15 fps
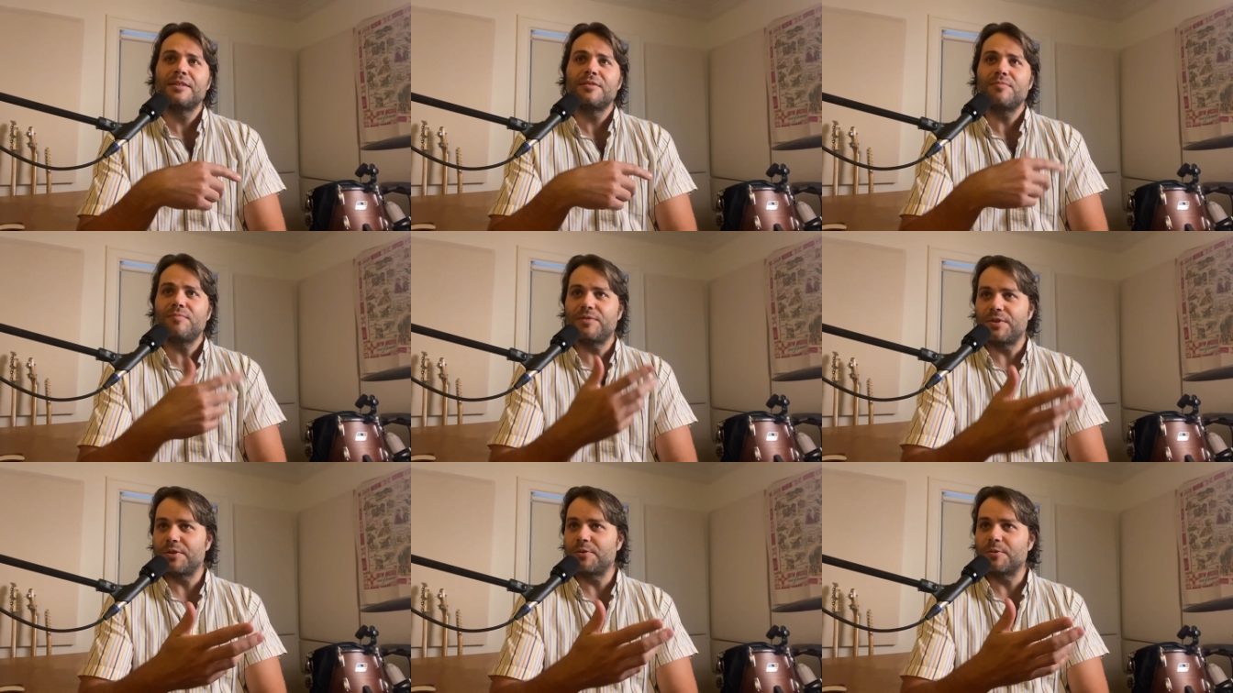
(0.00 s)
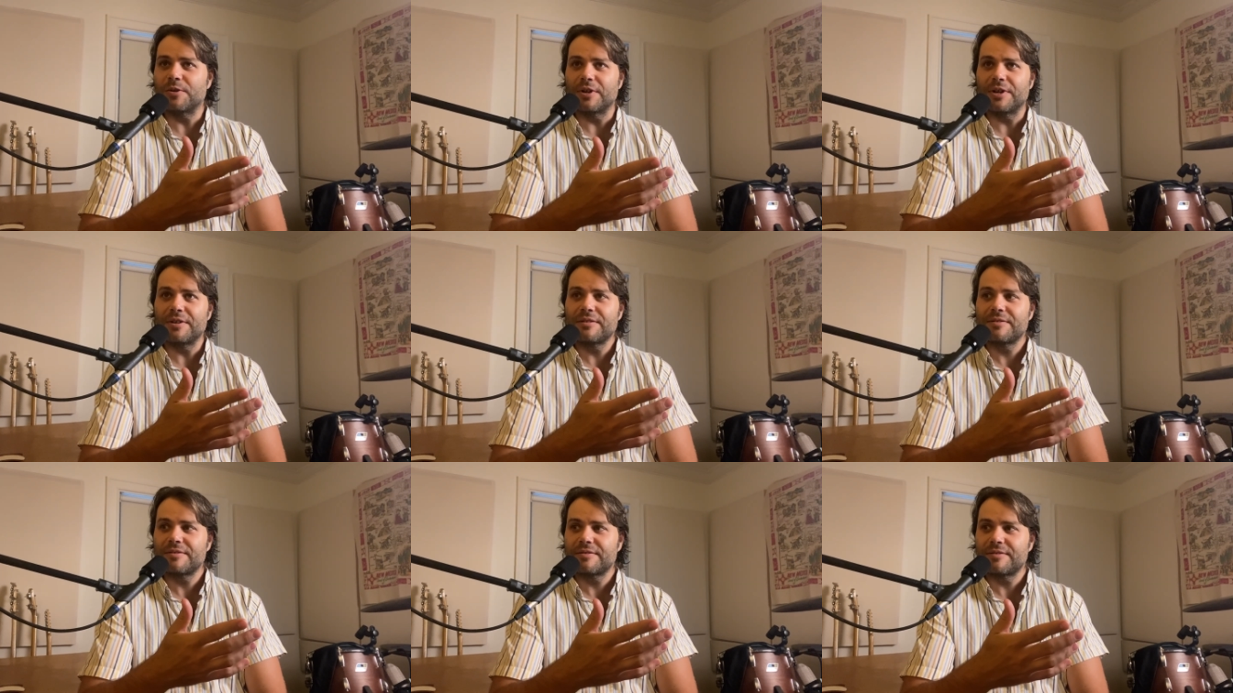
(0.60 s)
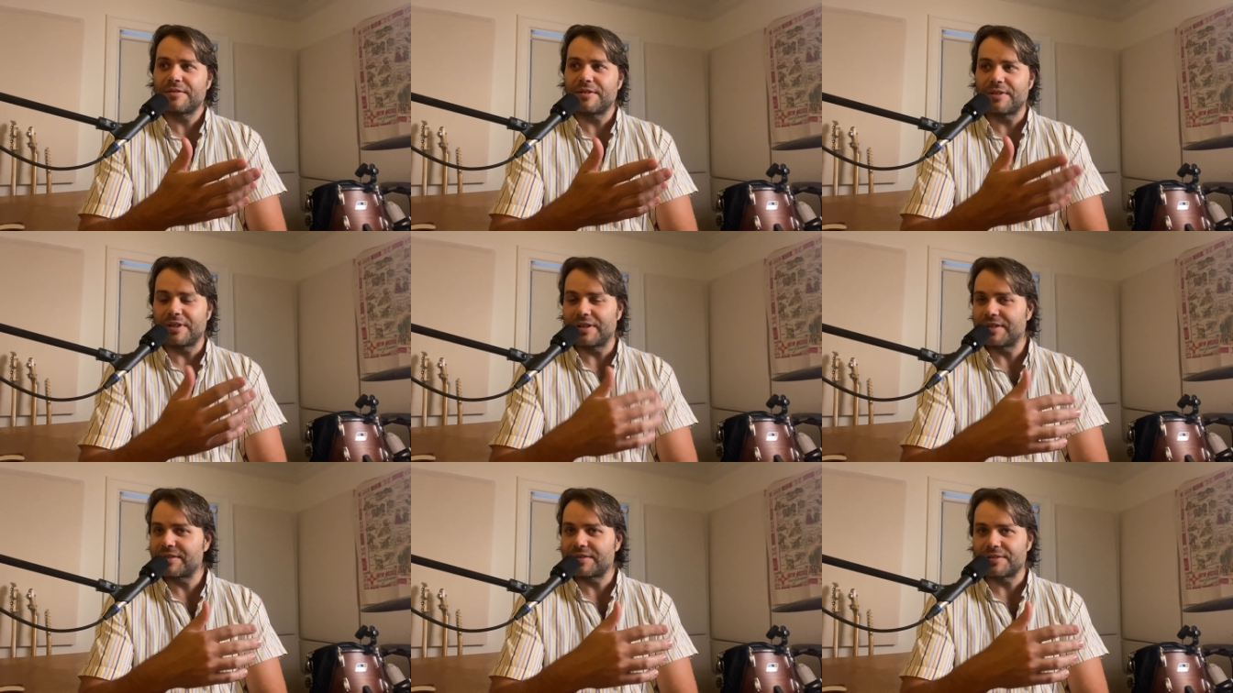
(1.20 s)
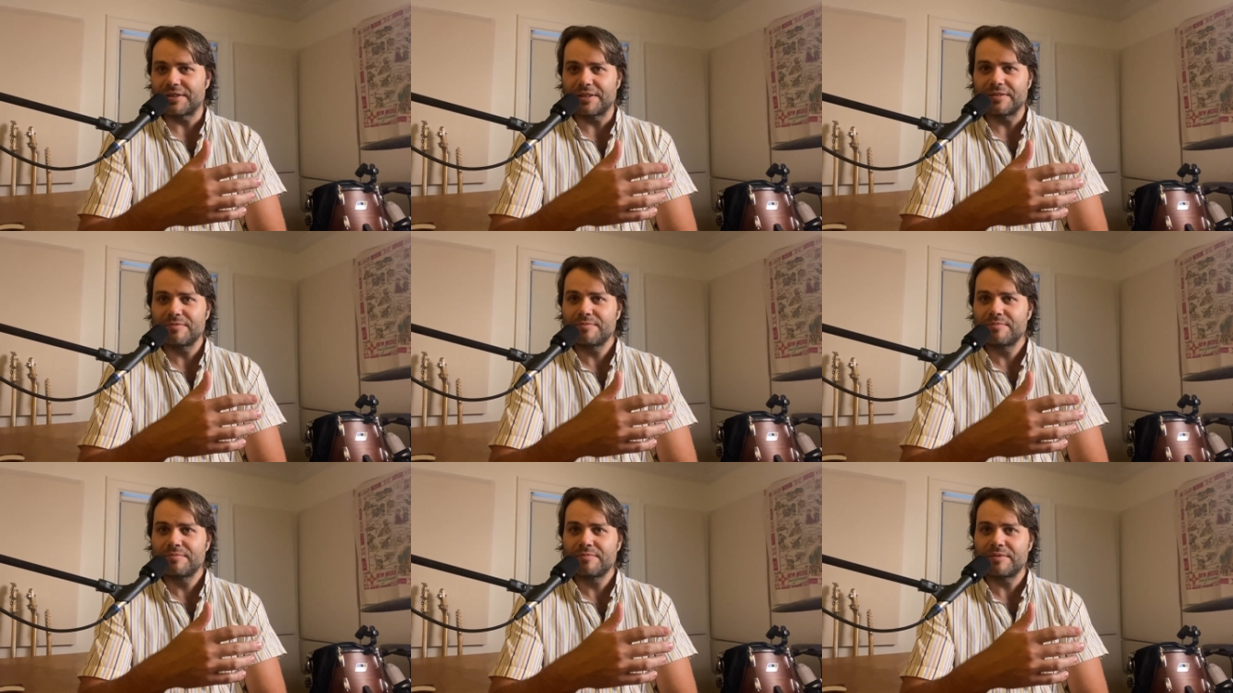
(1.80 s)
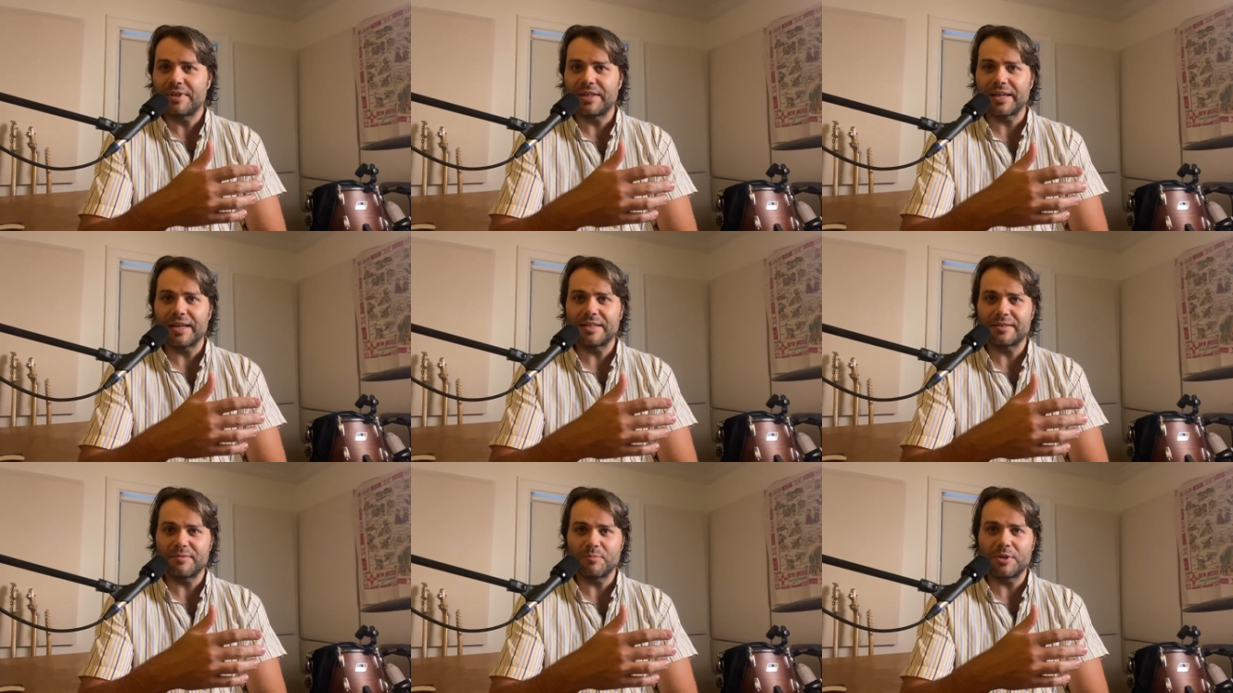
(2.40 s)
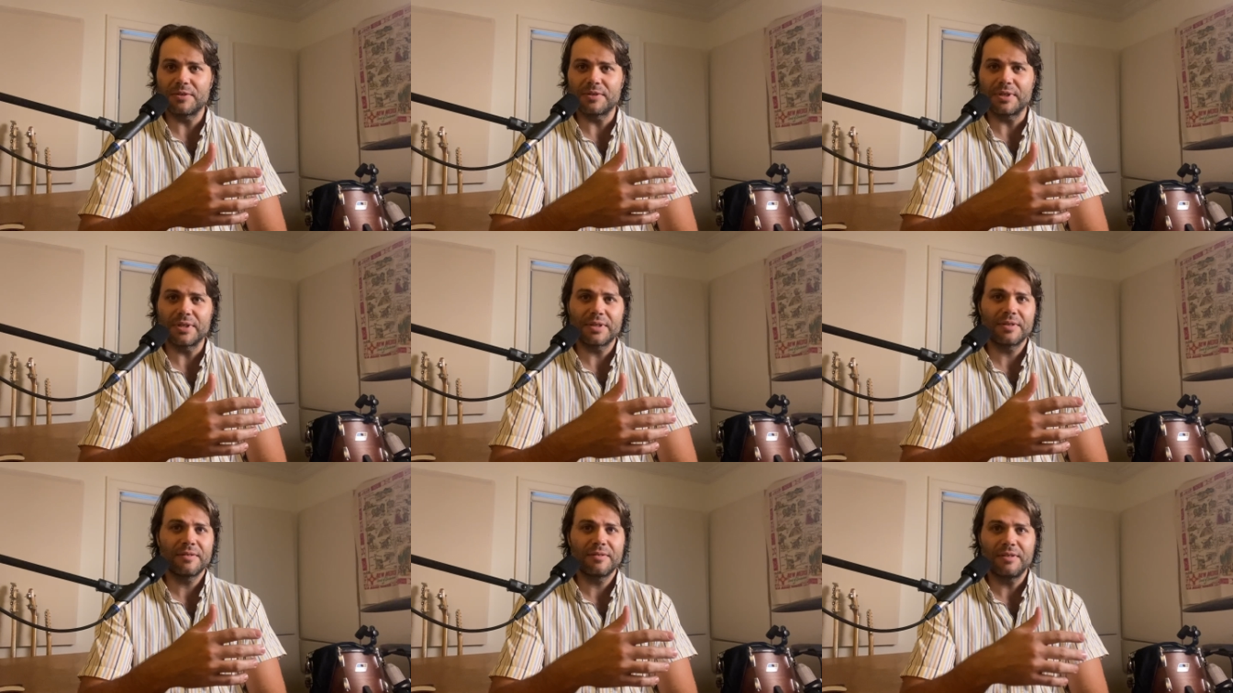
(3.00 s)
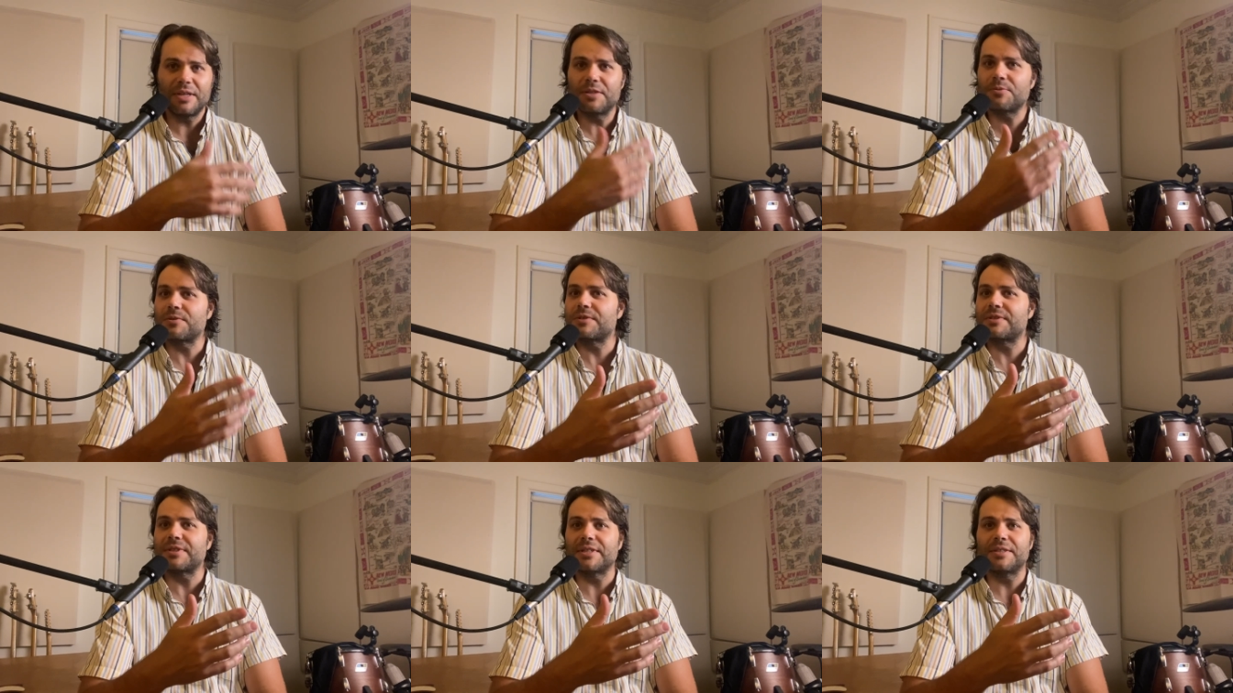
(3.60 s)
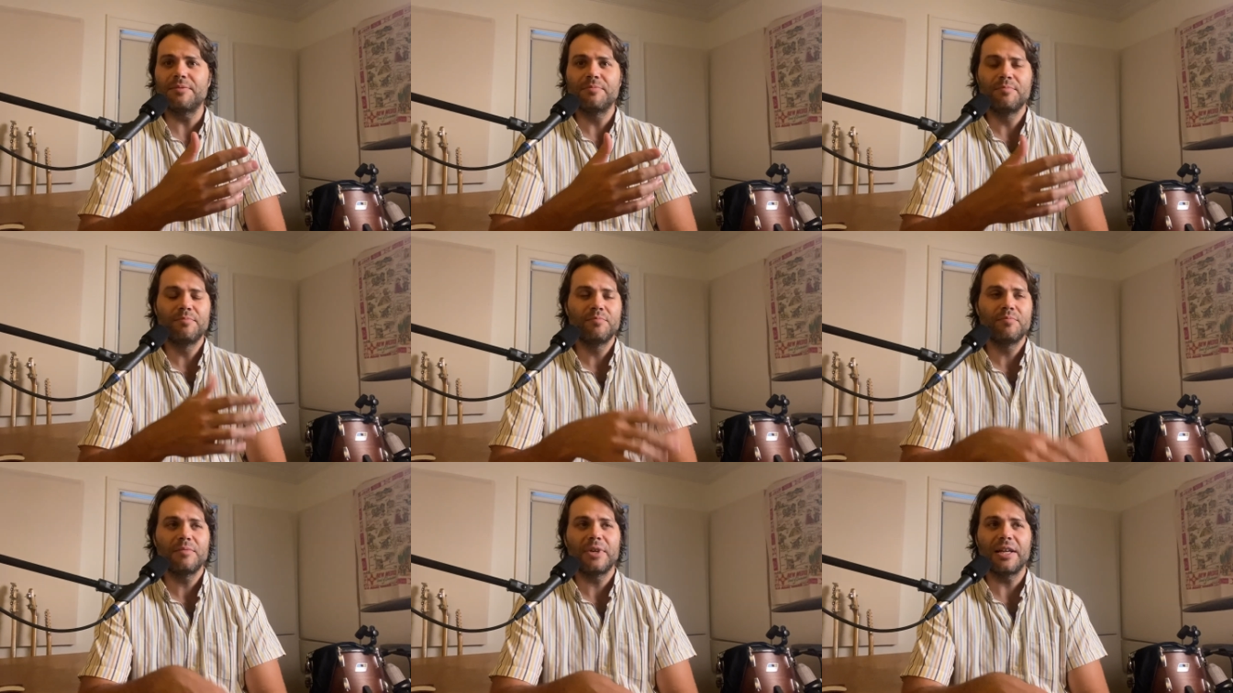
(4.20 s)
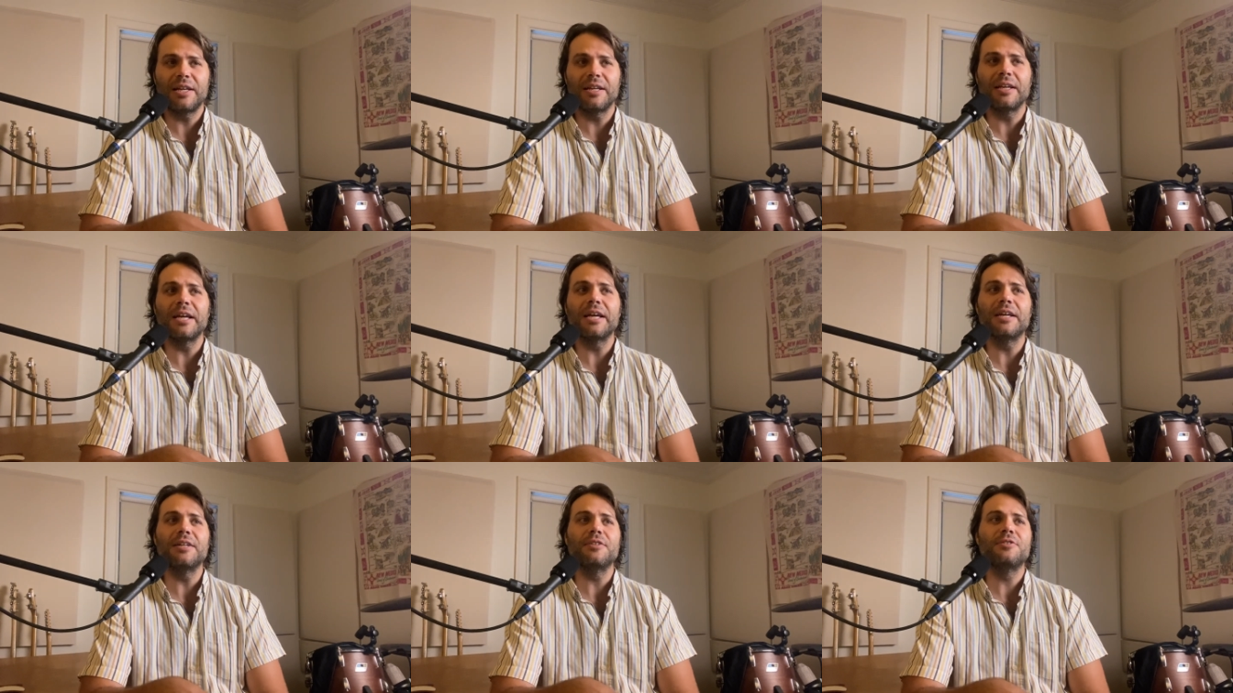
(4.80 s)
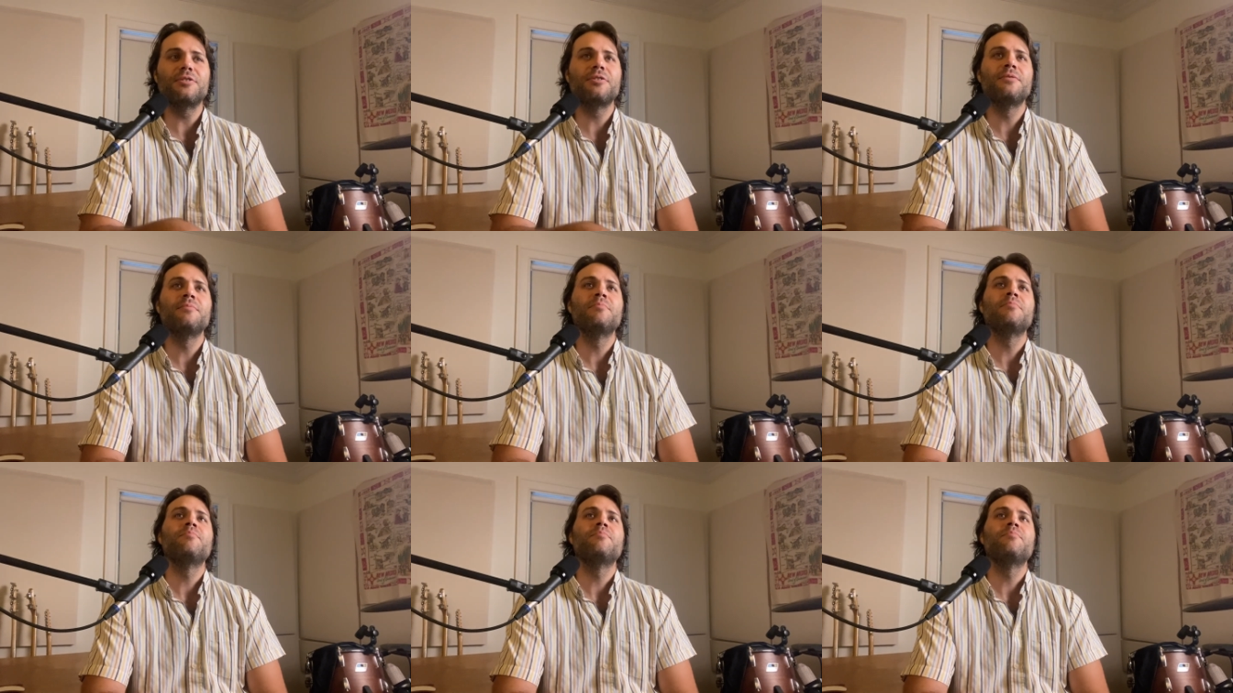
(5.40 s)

viewer or the listener, in the case of music, interested and engaged.